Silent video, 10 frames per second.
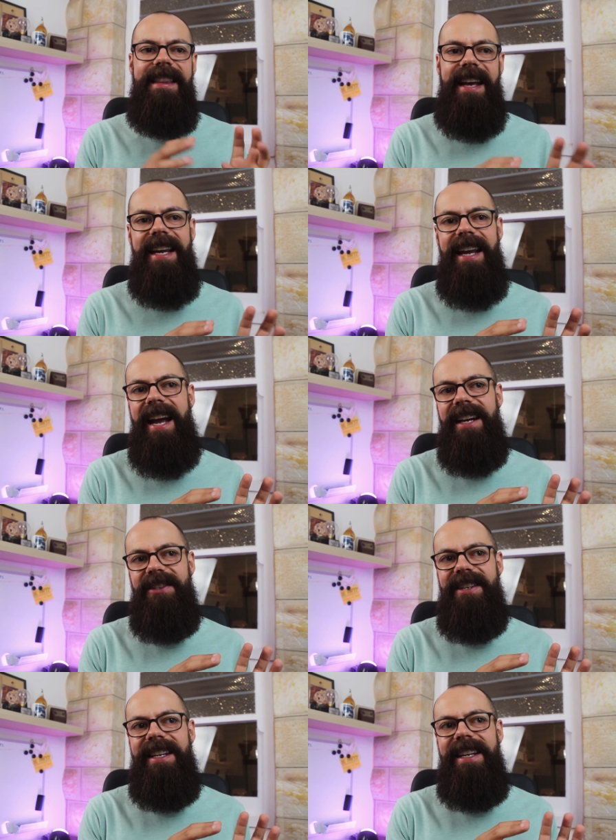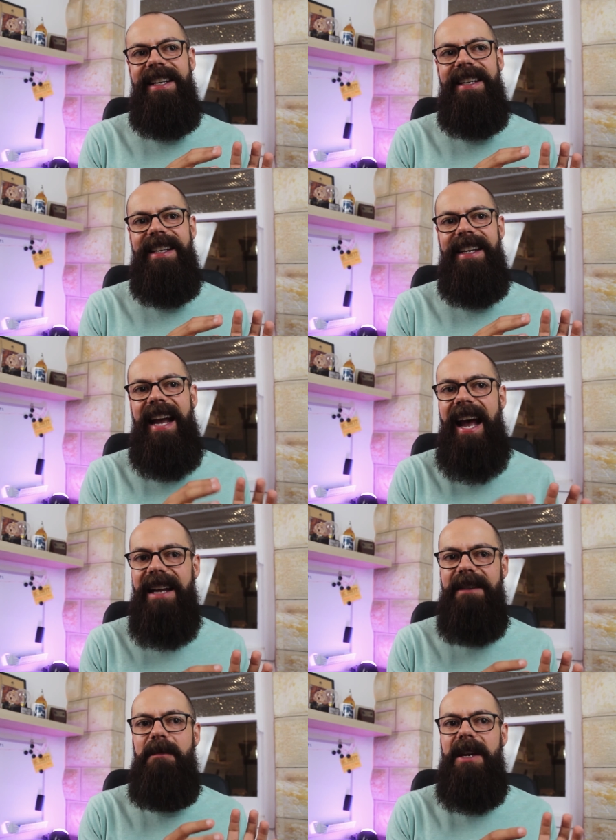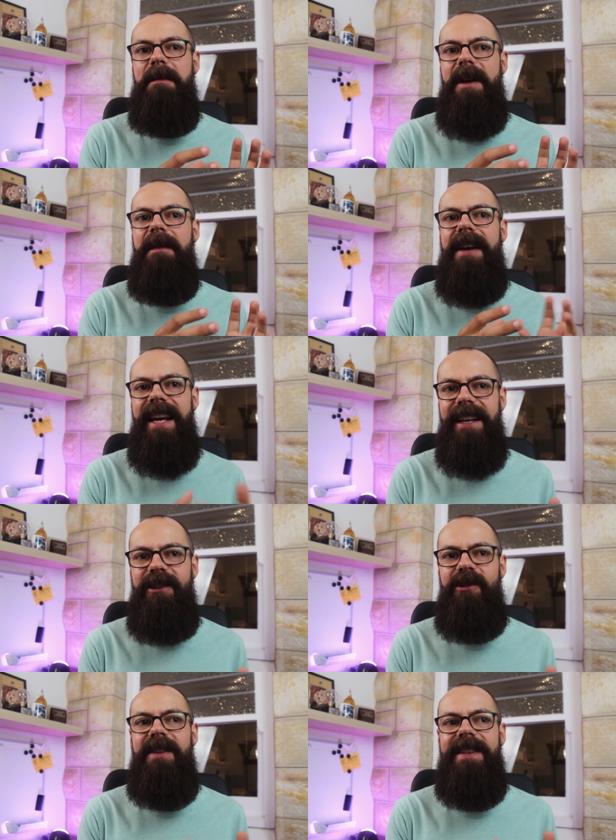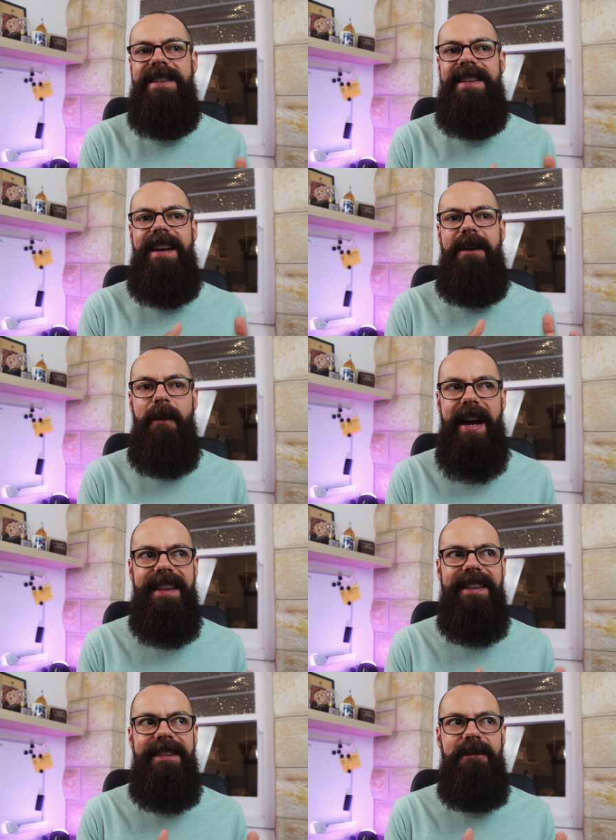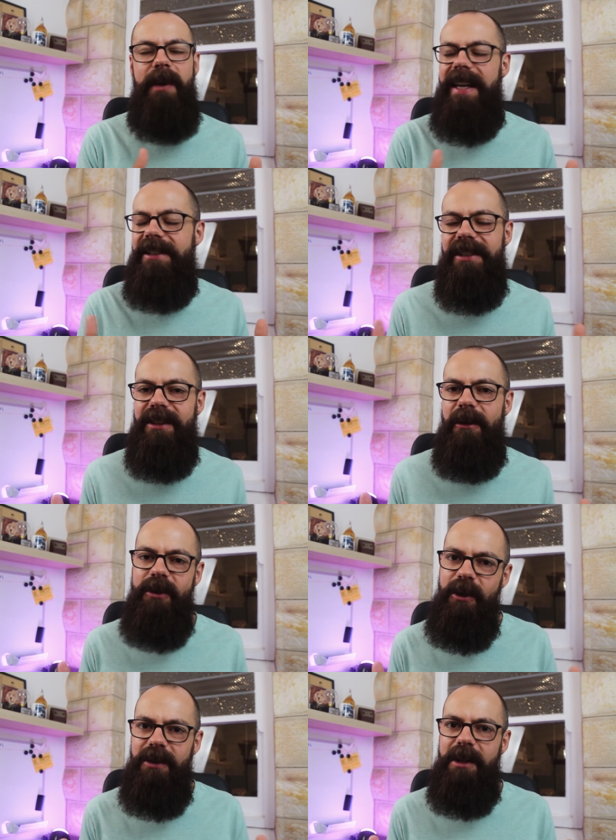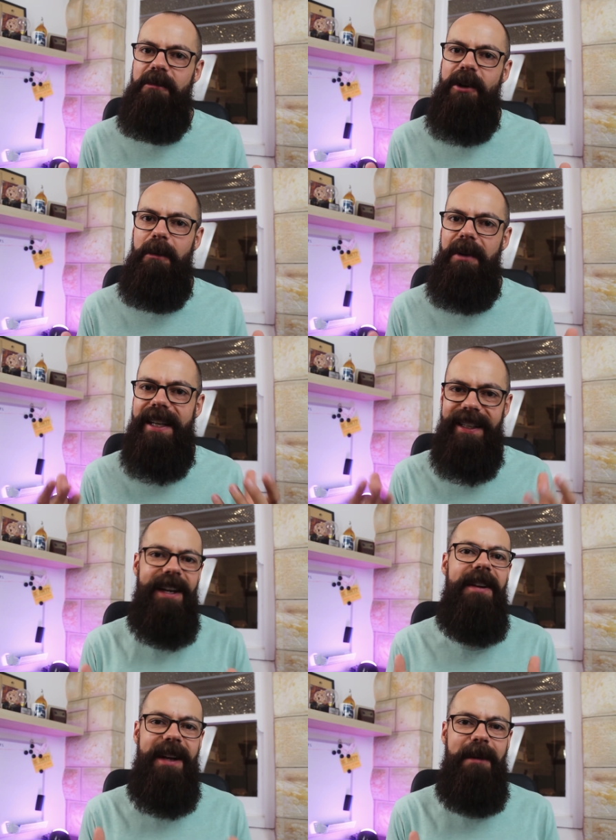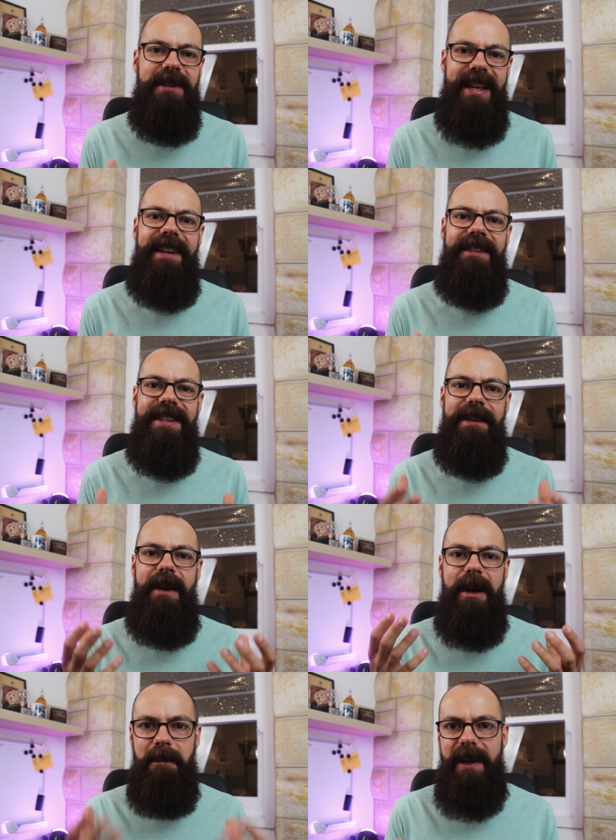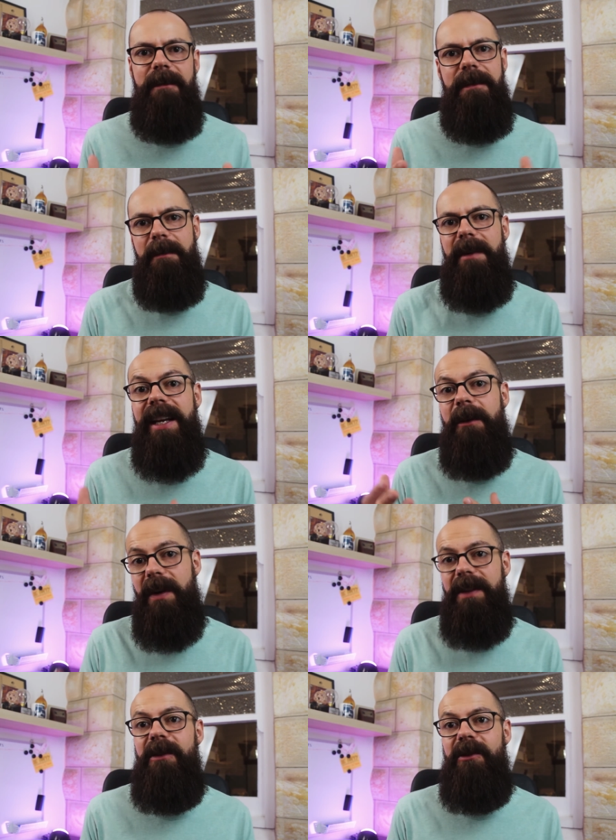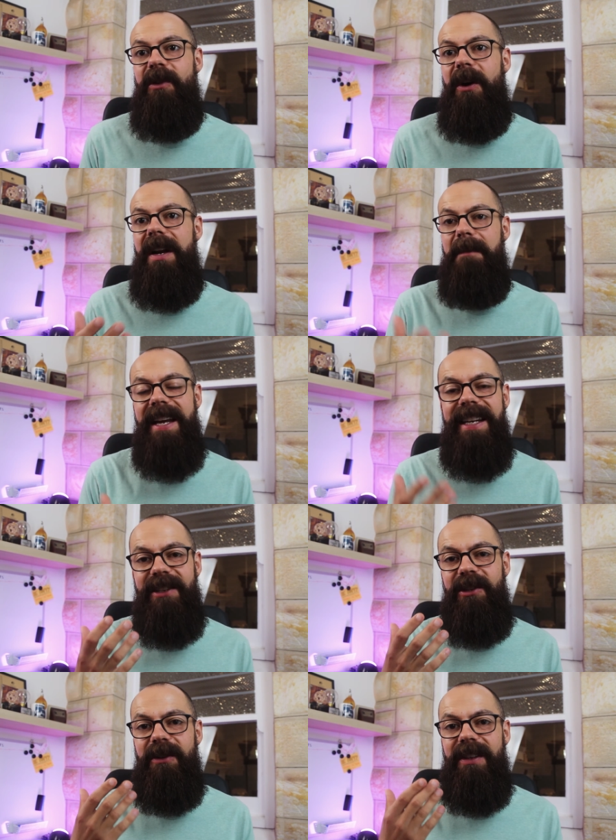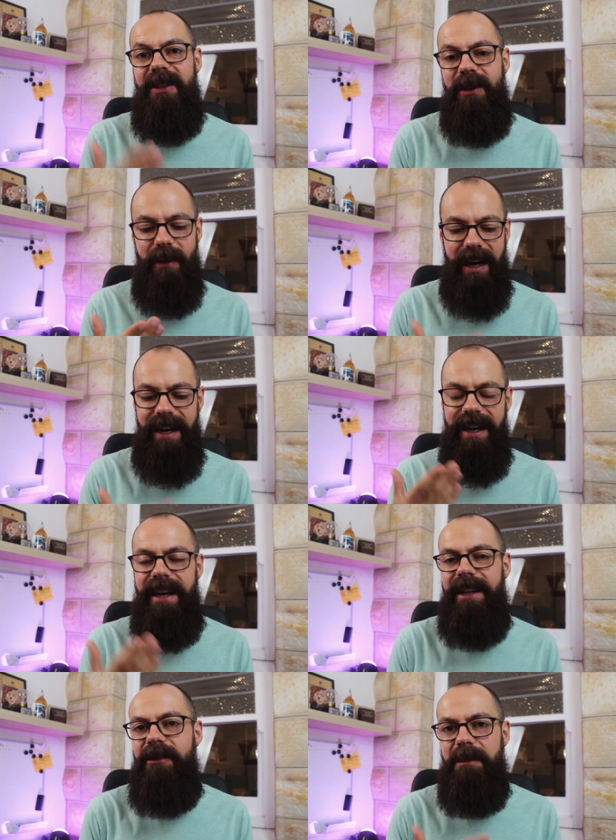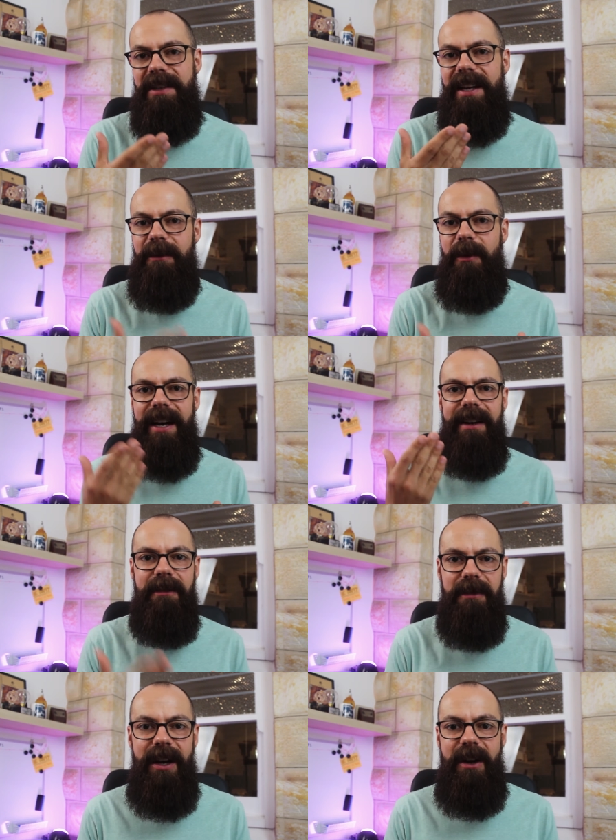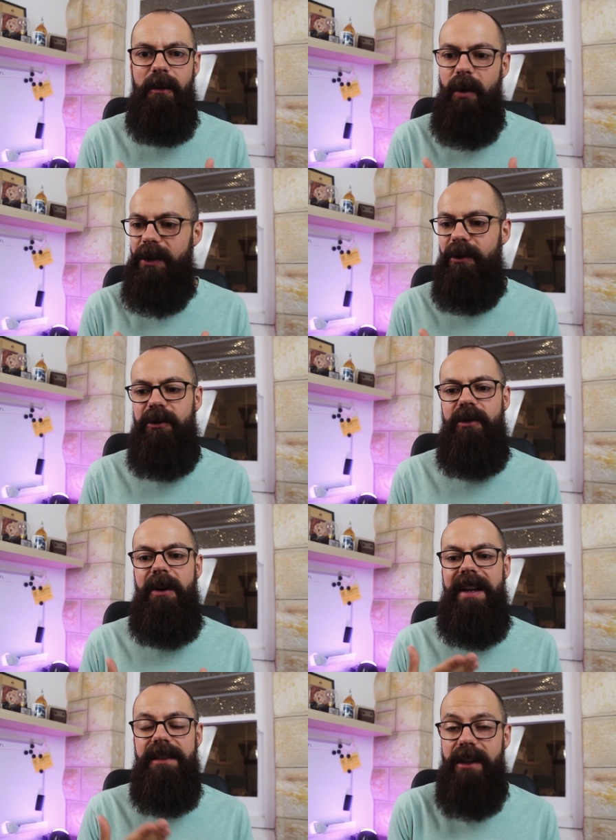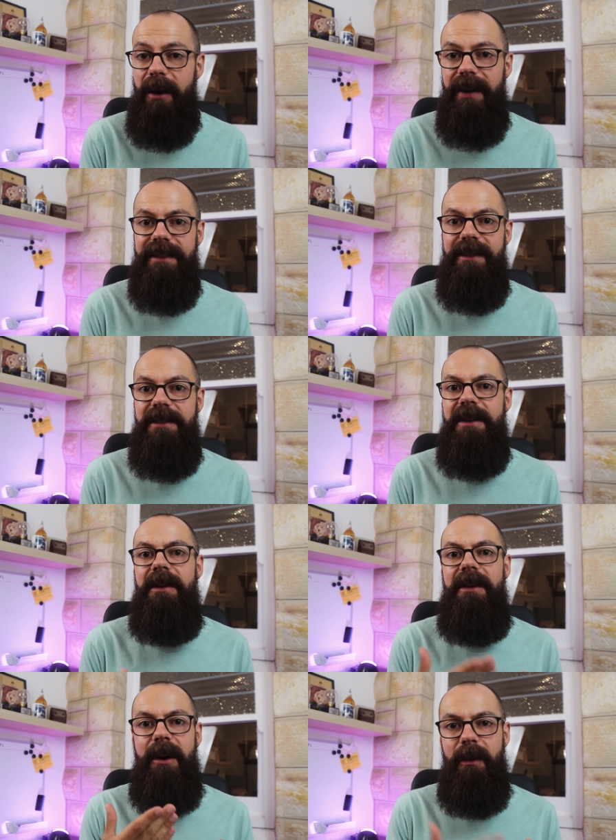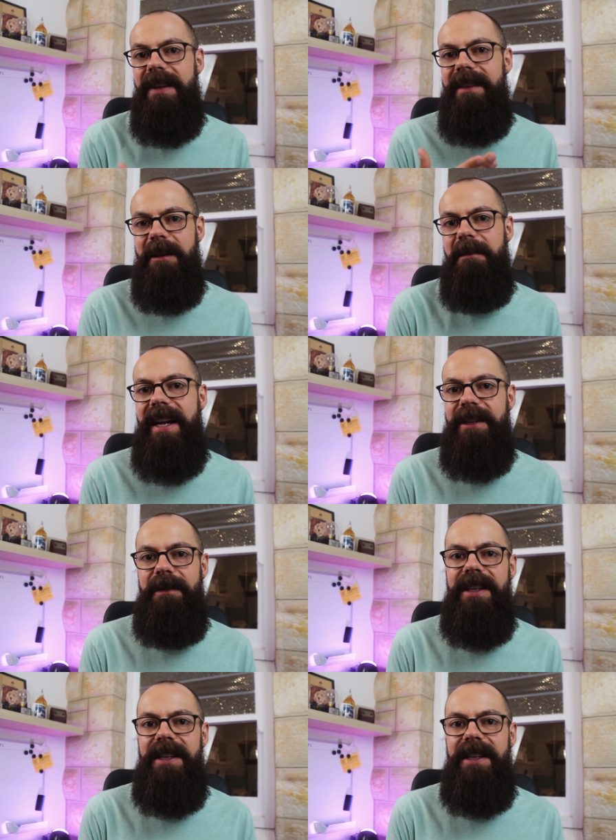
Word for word: they actually can be a bit of a hindrance when we just don't use them properly. You know, it comes down to being familiar with your drone and making sure that you are 100% aware of what your drone is going to do with the advanced